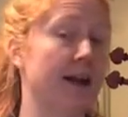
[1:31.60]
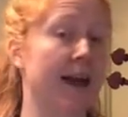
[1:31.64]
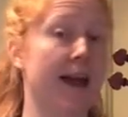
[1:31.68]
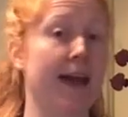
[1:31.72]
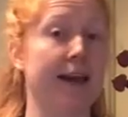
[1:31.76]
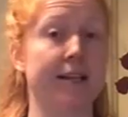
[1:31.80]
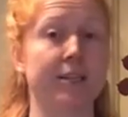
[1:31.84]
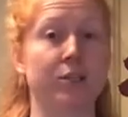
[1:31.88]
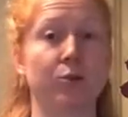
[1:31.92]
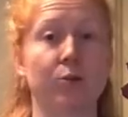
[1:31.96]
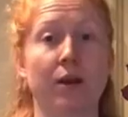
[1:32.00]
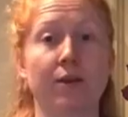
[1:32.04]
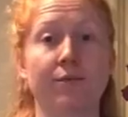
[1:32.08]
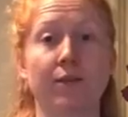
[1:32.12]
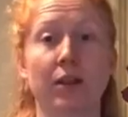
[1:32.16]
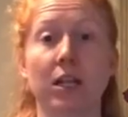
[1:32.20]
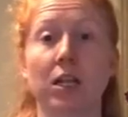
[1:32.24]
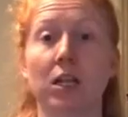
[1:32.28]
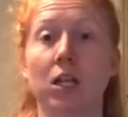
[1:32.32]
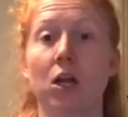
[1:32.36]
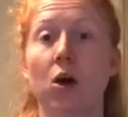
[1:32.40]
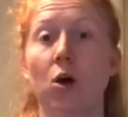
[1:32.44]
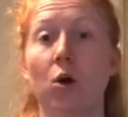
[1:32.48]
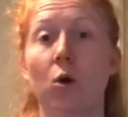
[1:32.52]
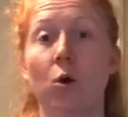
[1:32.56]
A, so we have a
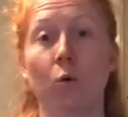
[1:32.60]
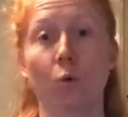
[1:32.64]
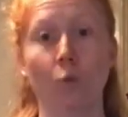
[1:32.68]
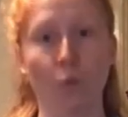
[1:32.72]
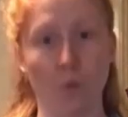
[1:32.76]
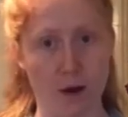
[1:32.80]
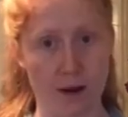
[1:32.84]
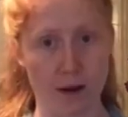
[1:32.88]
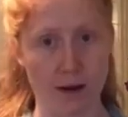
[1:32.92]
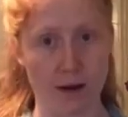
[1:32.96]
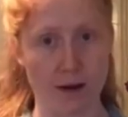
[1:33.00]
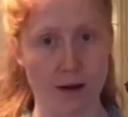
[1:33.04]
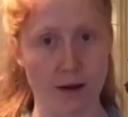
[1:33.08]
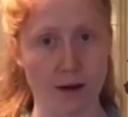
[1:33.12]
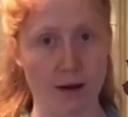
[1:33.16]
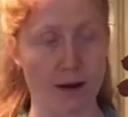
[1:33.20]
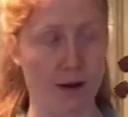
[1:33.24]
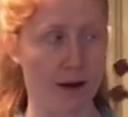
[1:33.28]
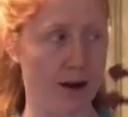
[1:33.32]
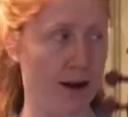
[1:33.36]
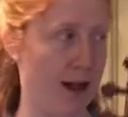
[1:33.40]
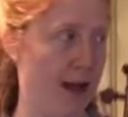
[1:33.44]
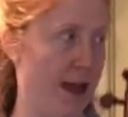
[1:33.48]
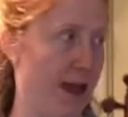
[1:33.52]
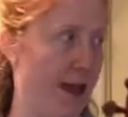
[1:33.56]
low 1
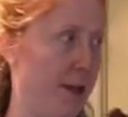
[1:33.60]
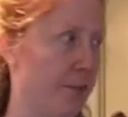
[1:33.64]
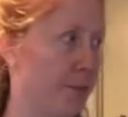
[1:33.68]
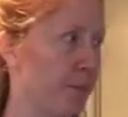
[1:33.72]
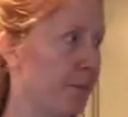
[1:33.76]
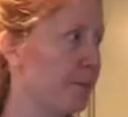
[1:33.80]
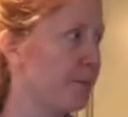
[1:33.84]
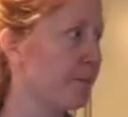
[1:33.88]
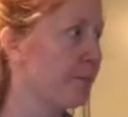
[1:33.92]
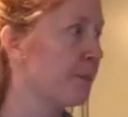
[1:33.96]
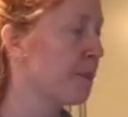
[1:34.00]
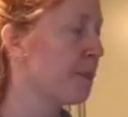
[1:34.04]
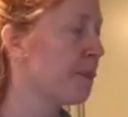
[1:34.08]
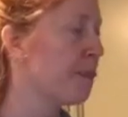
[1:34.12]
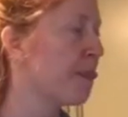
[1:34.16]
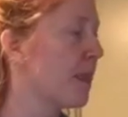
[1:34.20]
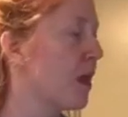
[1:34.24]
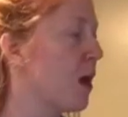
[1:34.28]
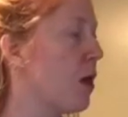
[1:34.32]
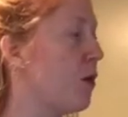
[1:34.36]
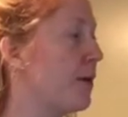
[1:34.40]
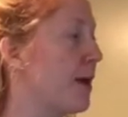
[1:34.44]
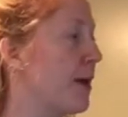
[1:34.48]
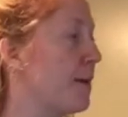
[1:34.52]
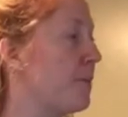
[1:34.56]
on A.
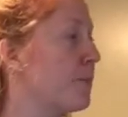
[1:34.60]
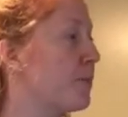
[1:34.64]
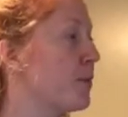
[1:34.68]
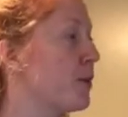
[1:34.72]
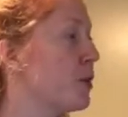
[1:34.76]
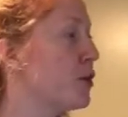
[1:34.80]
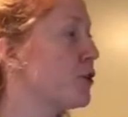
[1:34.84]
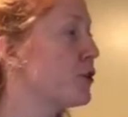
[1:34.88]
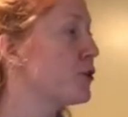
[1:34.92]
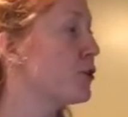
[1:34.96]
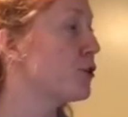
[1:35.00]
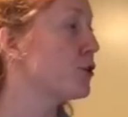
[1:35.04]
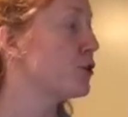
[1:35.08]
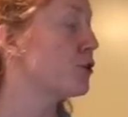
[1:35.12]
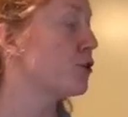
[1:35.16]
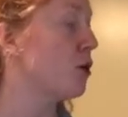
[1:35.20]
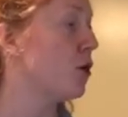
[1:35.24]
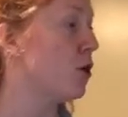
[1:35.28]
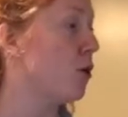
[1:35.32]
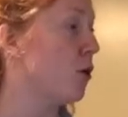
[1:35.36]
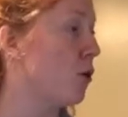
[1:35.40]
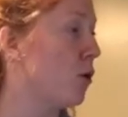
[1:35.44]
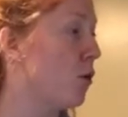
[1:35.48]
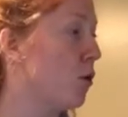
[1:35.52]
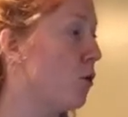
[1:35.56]
Okay,
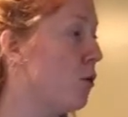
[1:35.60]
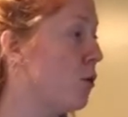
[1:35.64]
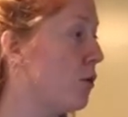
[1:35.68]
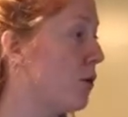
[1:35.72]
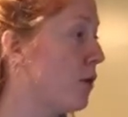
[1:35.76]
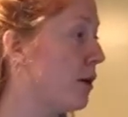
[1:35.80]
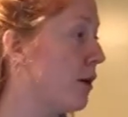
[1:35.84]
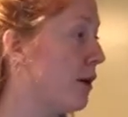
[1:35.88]
so